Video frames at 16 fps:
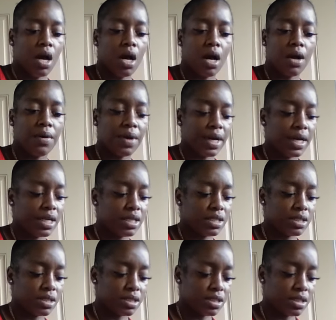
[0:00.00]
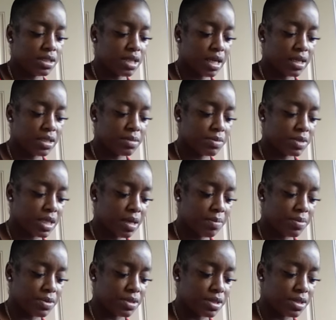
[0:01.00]
All right, if this is like some
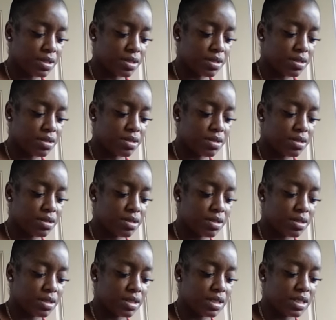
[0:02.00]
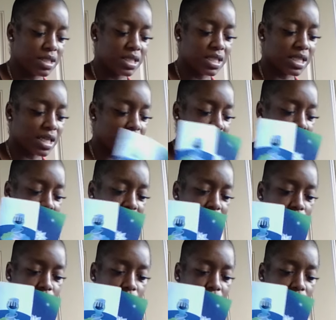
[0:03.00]
type of
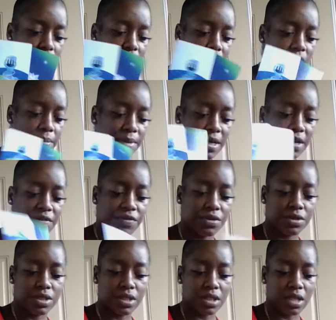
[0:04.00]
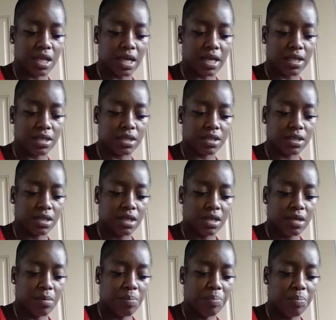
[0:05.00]
slander or team effort to like
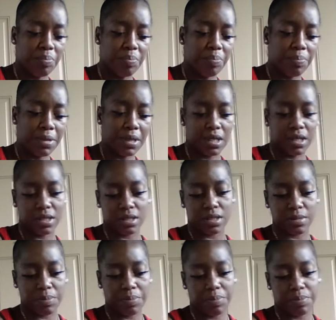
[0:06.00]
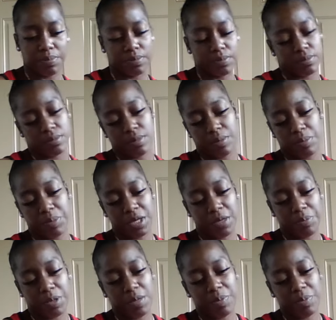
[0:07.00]
pit
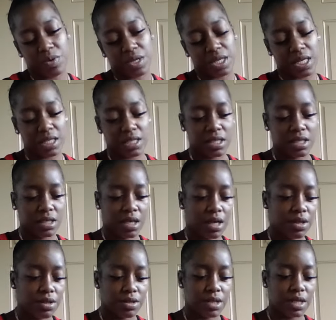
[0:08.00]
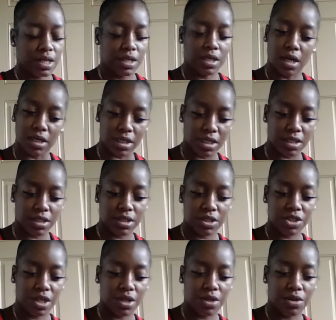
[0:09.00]
pit people against each other eh, against
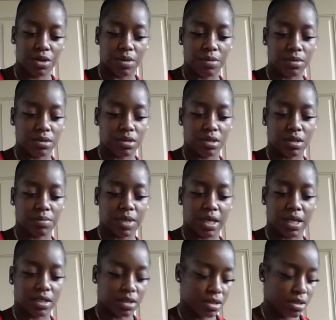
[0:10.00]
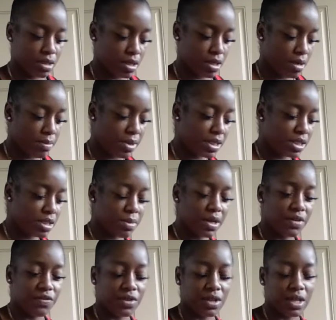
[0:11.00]
each other or um, like make
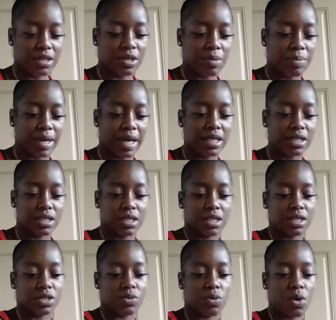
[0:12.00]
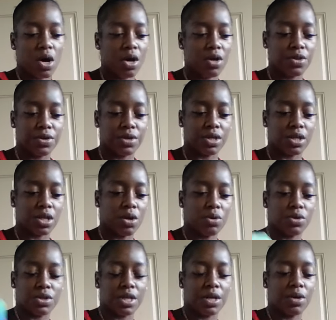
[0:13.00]
somebody feel like their back is against the wall they're
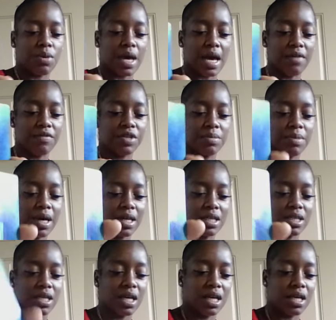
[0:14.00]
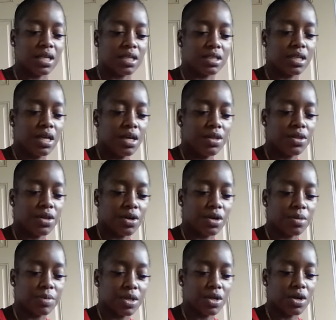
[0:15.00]
alone or they don't have anybody yes the
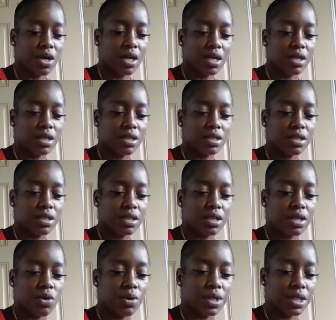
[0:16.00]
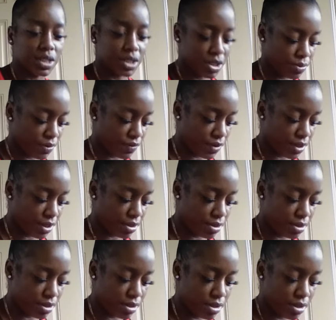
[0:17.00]
hermit card going into
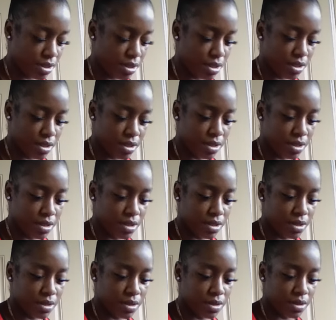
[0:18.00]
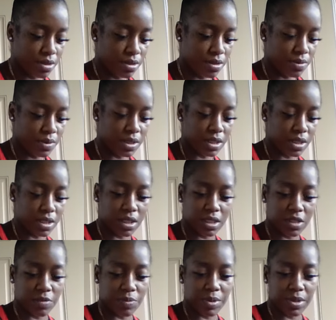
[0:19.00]
reverse with the
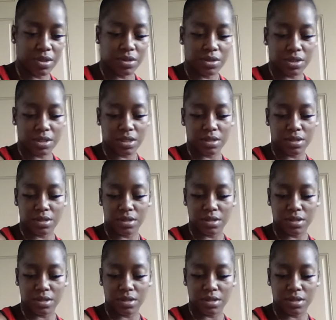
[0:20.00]
Six of Pentacles.